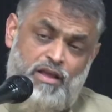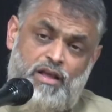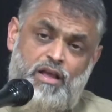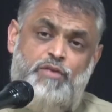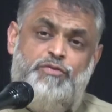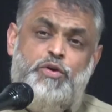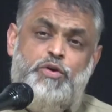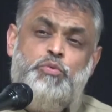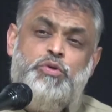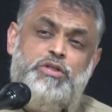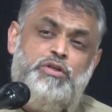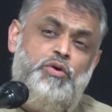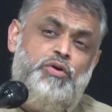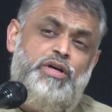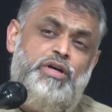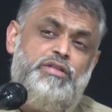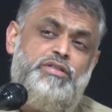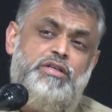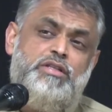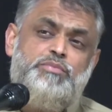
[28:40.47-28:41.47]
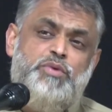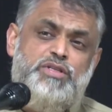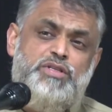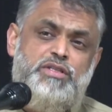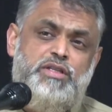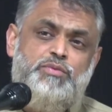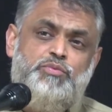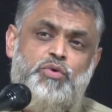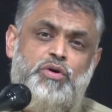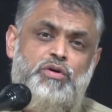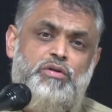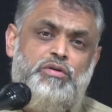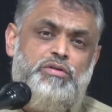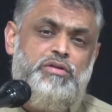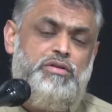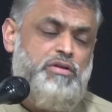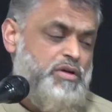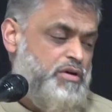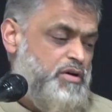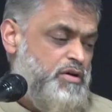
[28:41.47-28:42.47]
If you were to look into the Muslim world,
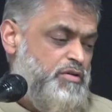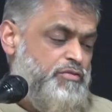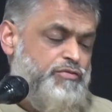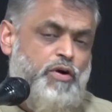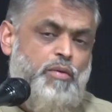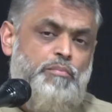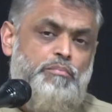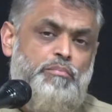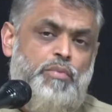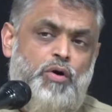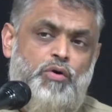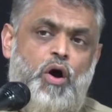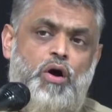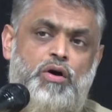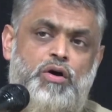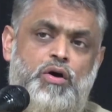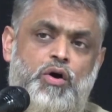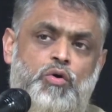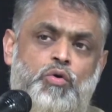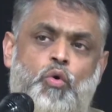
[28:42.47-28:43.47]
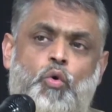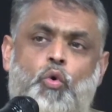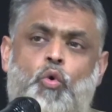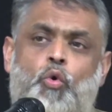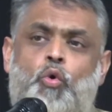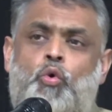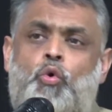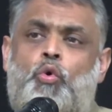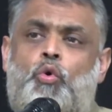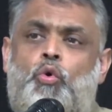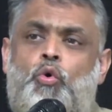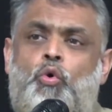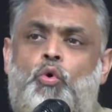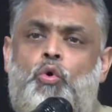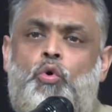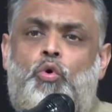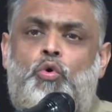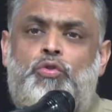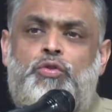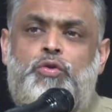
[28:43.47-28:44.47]
from Morocco
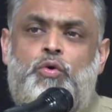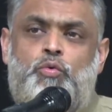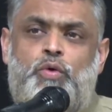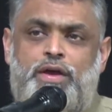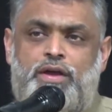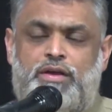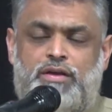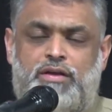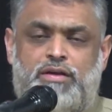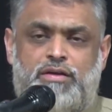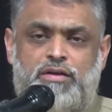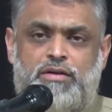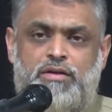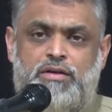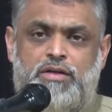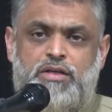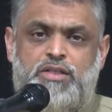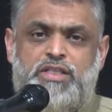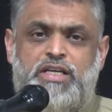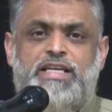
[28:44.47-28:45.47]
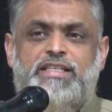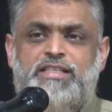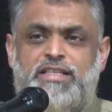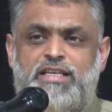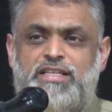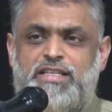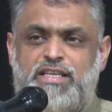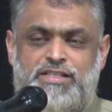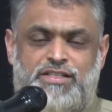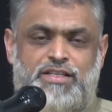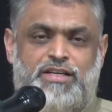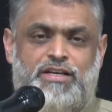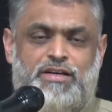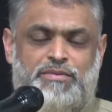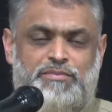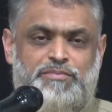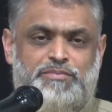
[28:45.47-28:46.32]
all the way to Indonesia,